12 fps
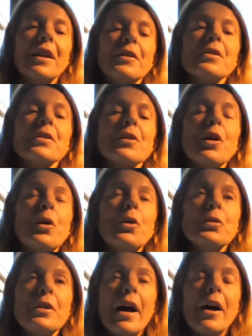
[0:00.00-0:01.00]
Now
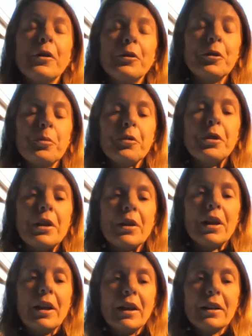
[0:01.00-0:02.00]
slow down your
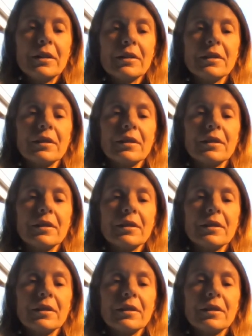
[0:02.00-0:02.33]
breathing.